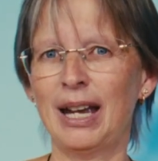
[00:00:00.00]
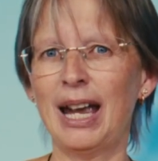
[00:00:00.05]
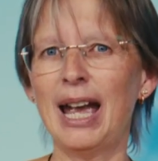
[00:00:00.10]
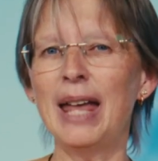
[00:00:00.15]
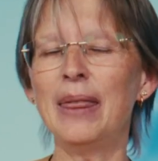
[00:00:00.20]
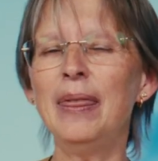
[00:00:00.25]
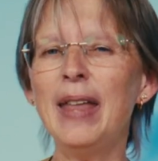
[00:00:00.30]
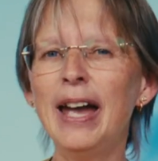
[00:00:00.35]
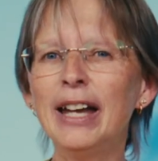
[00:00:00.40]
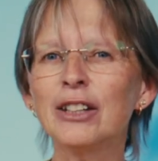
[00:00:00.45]

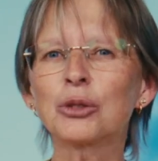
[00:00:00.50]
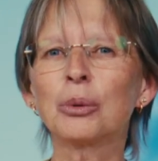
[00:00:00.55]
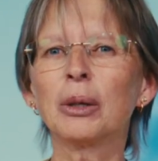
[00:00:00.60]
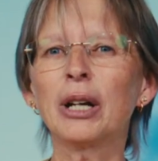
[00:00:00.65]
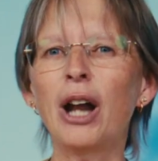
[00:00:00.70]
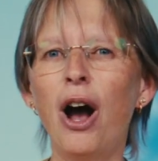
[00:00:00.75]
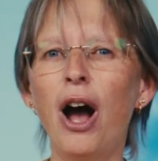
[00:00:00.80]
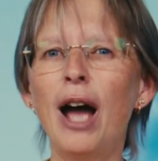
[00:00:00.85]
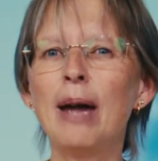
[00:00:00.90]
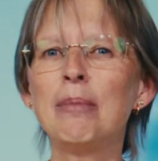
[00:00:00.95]
And that's what
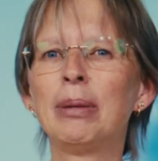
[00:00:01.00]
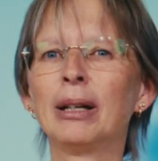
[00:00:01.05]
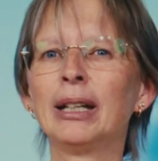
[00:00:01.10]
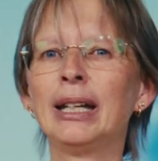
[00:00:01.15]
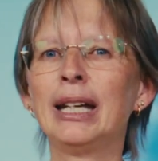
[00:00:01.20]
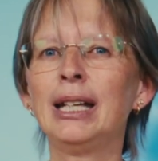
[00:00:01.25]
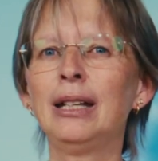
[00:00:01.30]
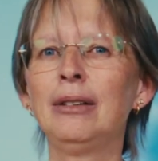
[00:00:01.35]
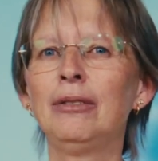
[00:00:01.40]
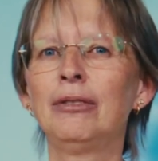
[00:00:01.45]
I
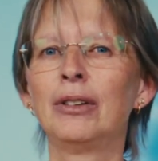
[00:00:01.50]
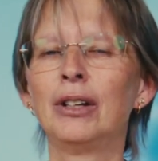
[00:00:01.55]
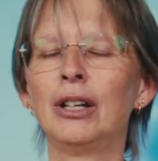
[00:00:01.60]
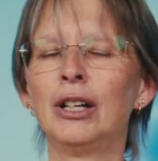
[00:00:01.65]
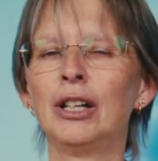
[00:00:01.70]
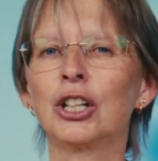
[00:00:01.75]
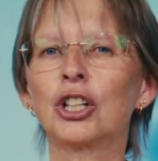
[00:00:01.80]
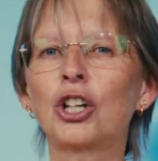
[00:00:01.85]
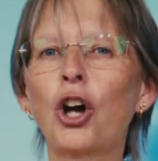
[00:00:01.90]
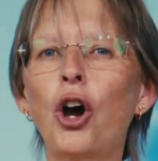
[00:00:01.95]
believe
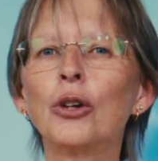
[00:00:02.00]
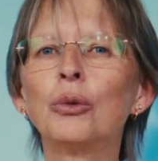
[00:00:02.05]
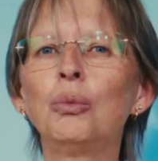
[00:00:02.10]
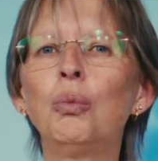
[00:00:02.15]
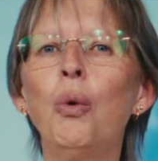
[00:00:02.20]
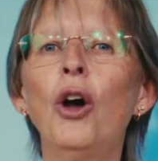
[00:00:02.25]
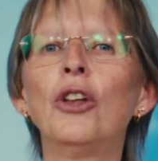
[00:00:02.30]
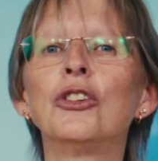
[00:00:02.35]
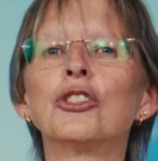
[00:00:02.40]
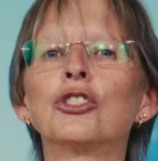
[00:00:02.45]
God
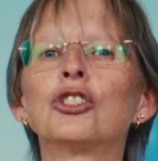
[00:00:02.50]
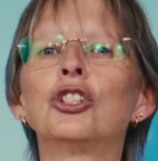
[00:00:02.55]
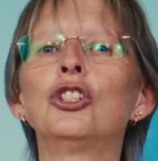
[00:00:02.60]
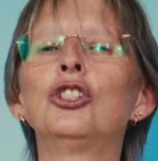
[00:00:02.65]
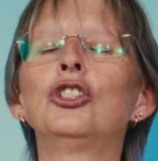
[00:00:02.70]
wants to